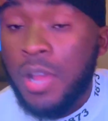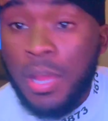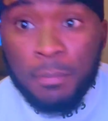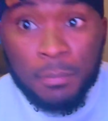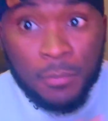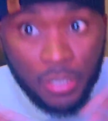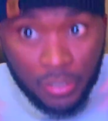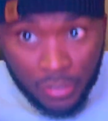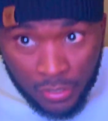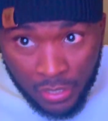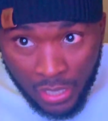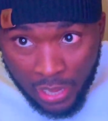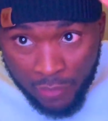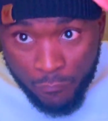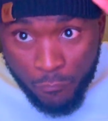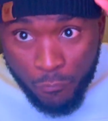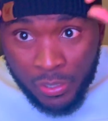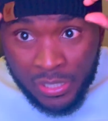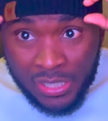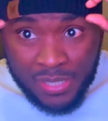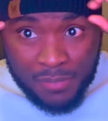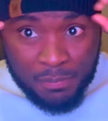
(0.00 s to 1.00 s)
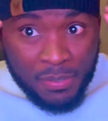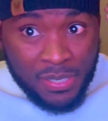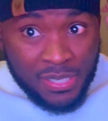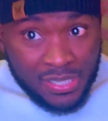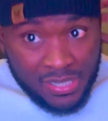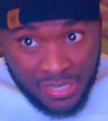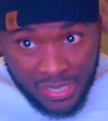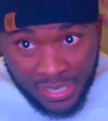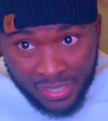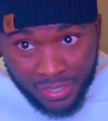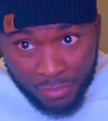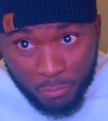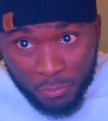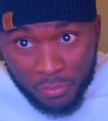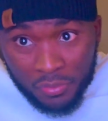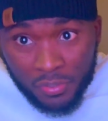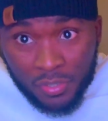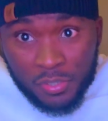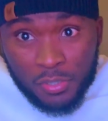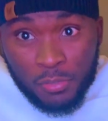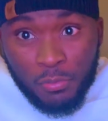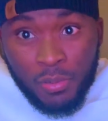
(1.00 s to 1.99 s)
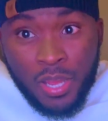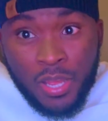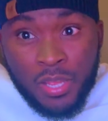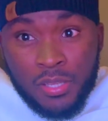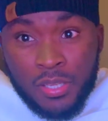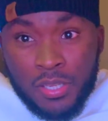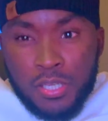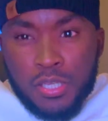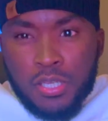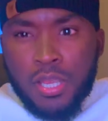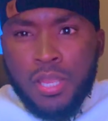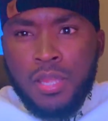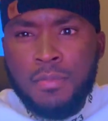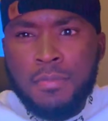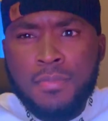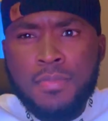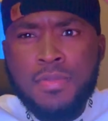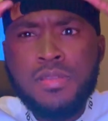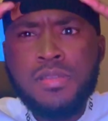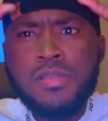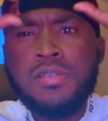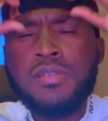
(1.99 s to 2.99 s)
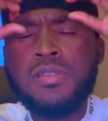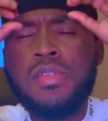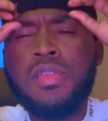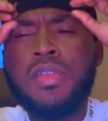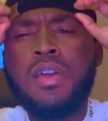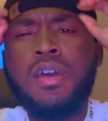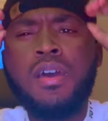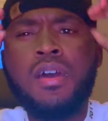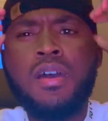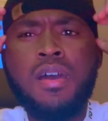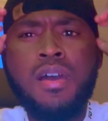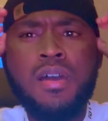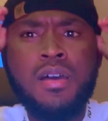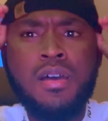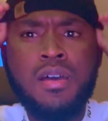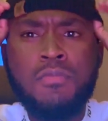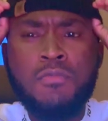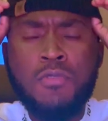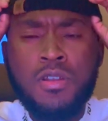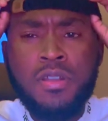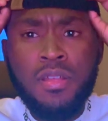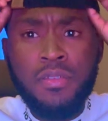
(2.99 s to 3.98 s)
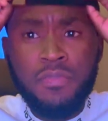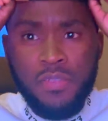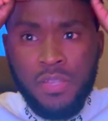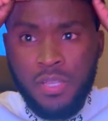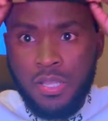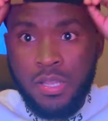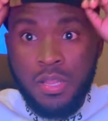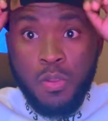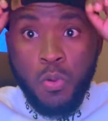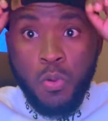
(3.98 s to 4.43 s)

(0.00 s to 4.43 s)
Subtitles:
Taking everyone's person with this one, shame. Yeah, wanna feel?